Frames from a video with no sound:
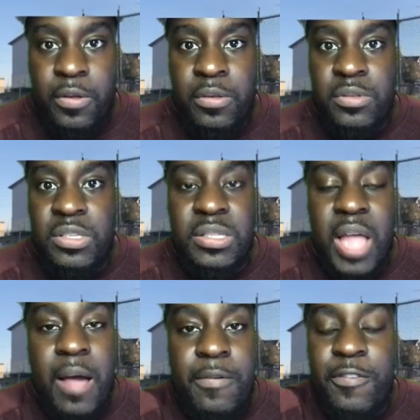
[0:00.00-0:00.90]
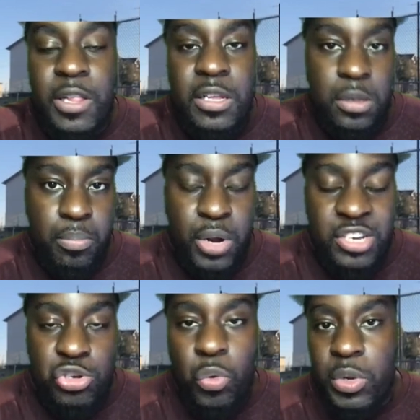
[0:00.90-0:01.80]
stop feeling the
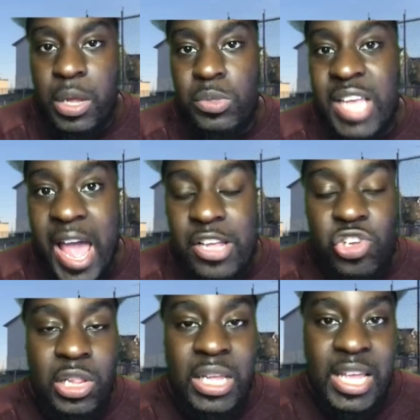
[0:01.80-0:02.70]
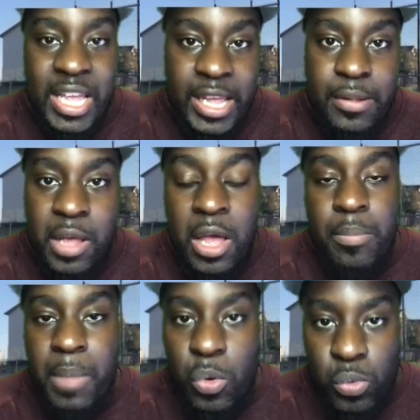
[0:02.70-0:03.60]
pressure when I was actually in
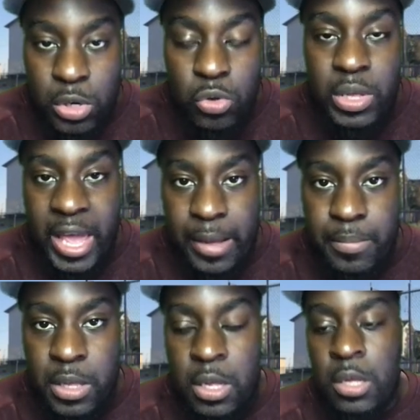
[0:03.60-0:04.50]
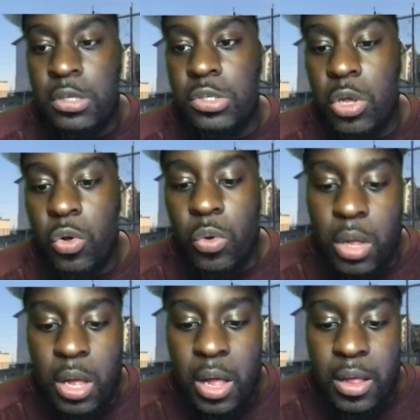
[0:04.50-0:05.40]
my real game. So
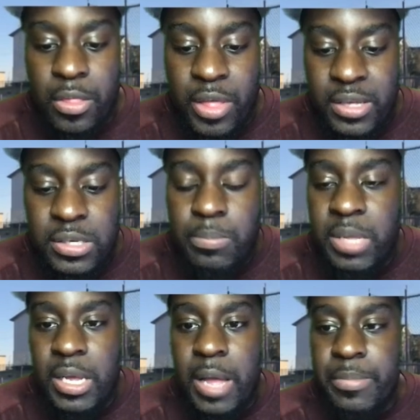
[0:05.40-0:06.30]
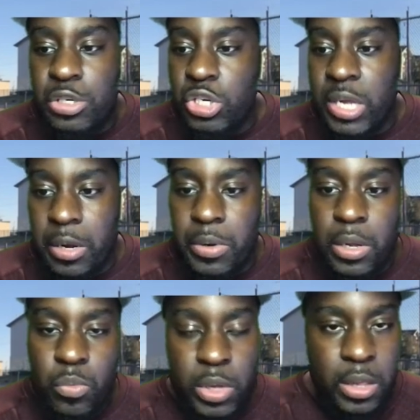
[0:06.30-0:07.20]
that's something I've been
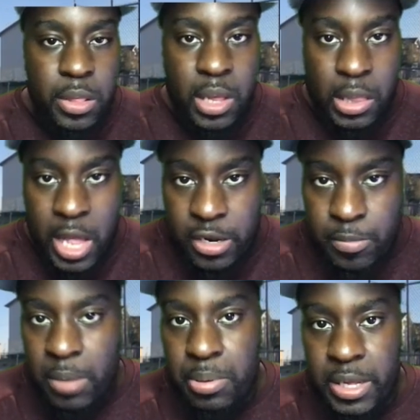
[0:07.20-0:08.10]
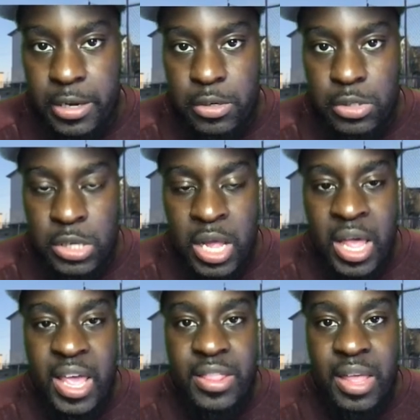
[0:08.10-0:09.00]
sharing with a lot of my players,
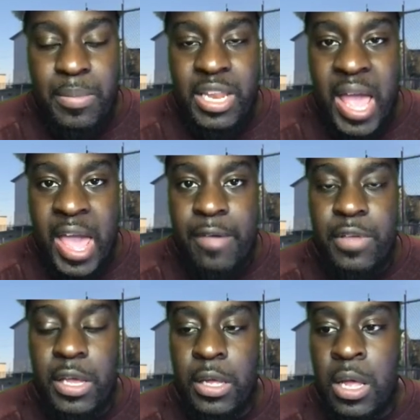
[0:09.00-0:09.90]
and they've been having,